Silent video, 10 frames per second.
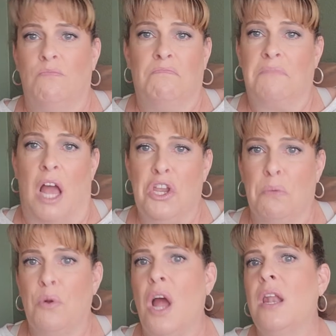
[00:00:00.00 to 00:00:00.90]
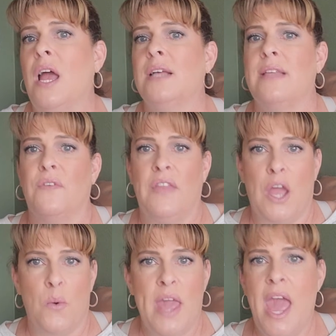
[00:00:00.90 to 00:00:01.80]
gotten your products, everything
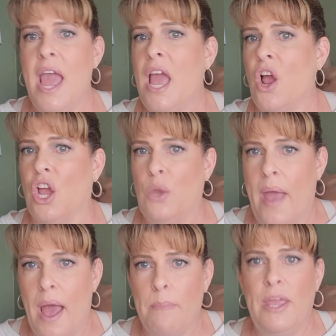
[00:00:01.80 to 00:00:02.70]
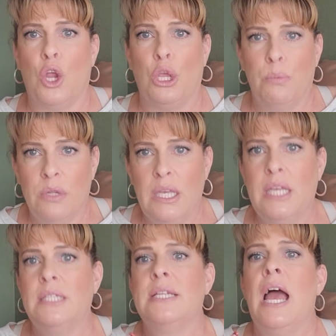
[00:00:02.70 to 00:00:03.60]
okay? Are you happy? Are you
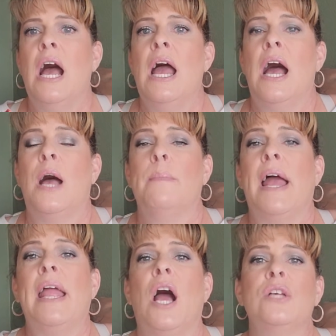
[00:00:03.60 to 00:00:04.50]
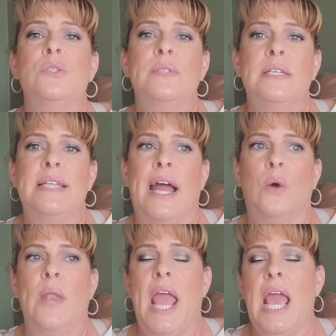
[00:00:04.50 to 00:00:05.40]
pleased? I also send
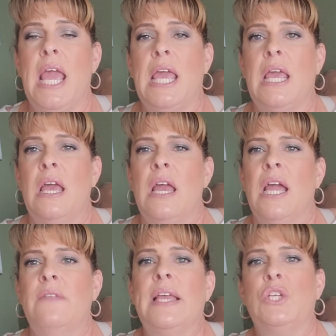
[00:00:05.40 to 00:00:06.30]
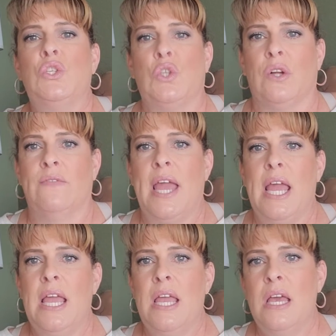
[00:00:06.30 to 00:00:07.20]
out a kind of like a
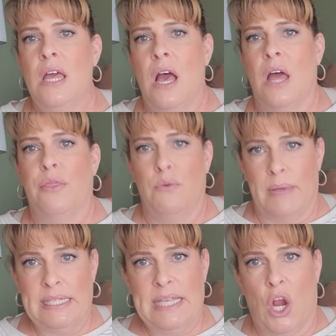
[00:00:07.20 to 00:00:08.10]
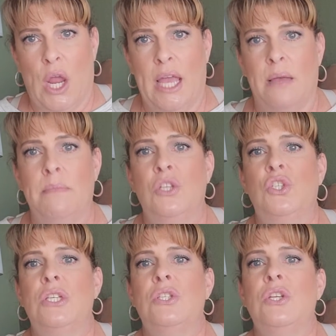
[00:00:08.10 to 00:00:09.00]
survey through my CRM
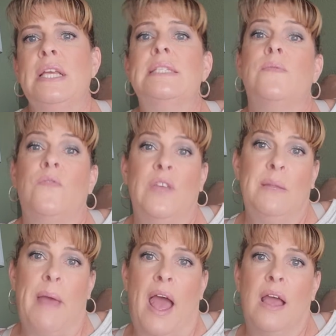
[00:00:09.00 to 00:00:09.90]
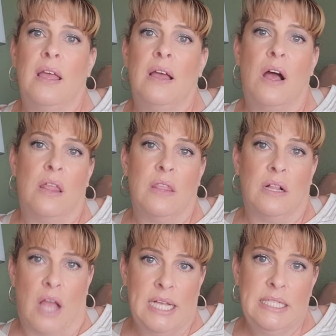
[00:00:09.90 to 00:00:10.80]
just to get some feedback on the
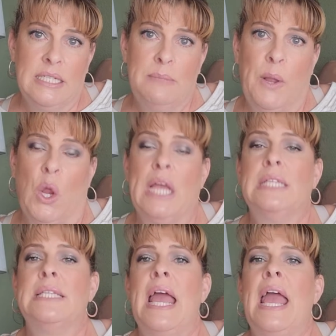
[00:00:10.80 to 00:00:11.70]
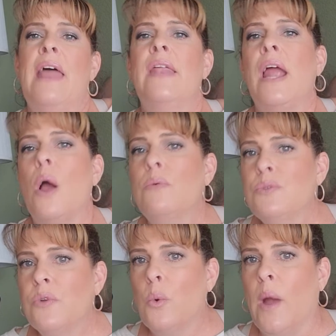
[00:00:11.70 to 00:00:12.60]
client's experience. And then I
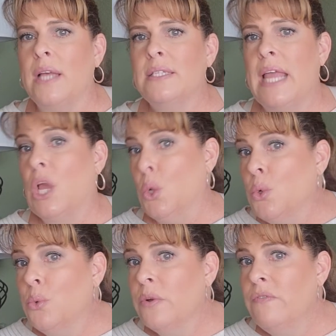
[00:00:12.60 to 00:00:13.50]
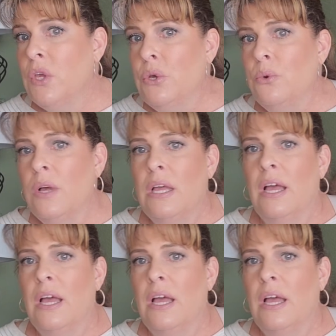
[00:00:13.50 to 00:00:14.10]
always request a Google review